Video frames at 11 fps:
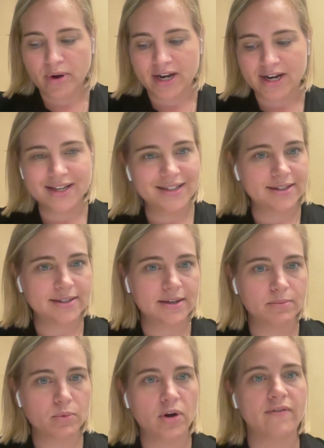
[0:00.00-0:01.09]
it is
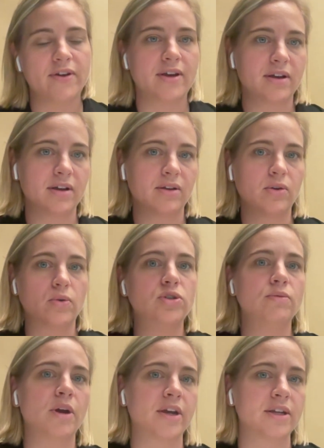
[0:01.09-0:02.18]
more of a
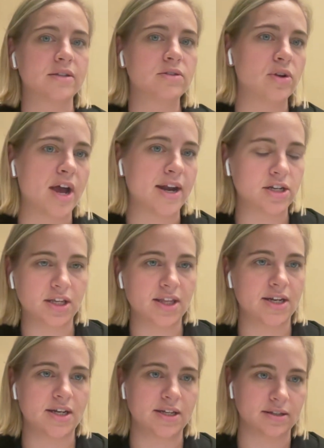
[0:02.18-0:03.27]
go-to-market strategy than
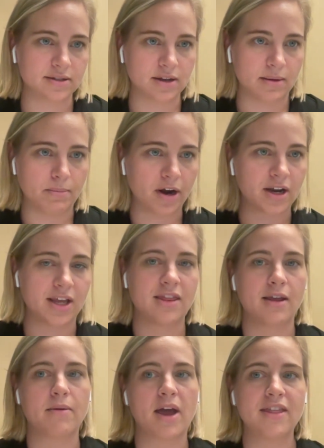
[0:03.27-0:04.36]
it is a marketing
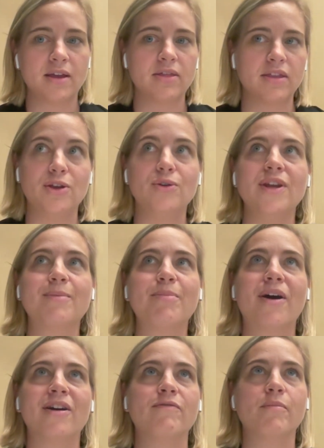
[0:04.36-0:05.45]
thing. I think the unique
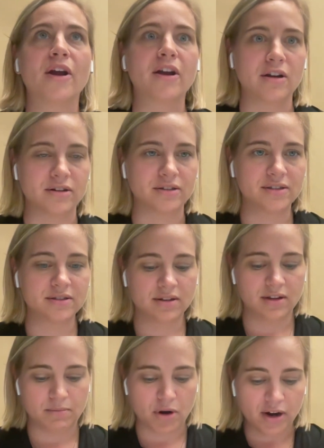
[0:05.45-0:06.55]
part of marketers
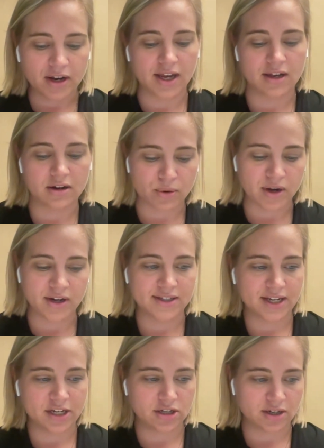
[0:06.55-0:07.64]
and marketing in an
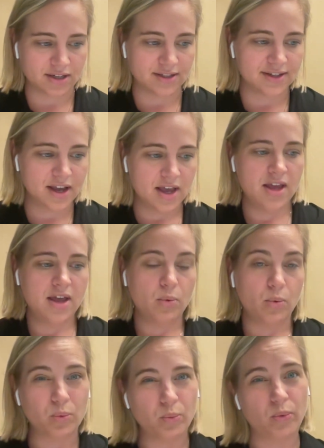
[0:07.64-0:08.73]
organization is
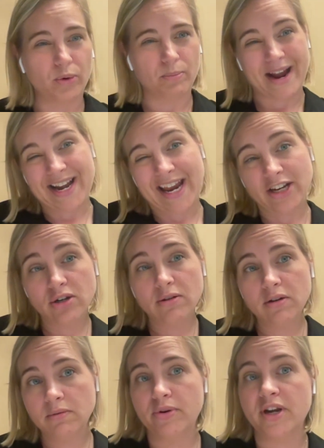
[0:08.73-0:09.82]
we're by nature
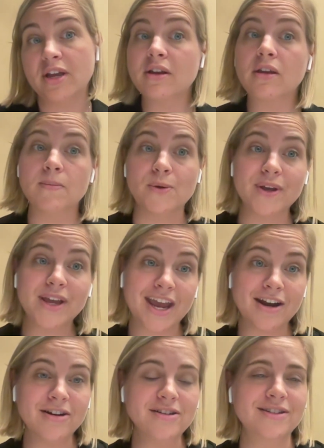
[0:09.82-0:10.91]
pretty good
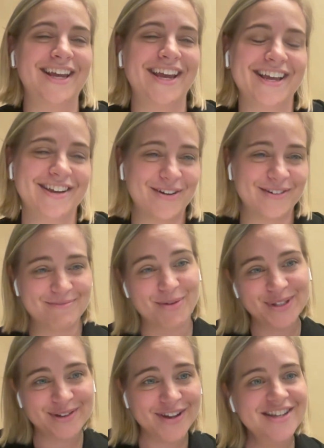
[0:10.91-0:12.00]
communicators,
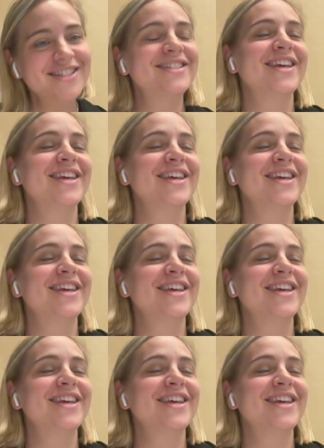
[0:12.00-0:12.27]
most of us.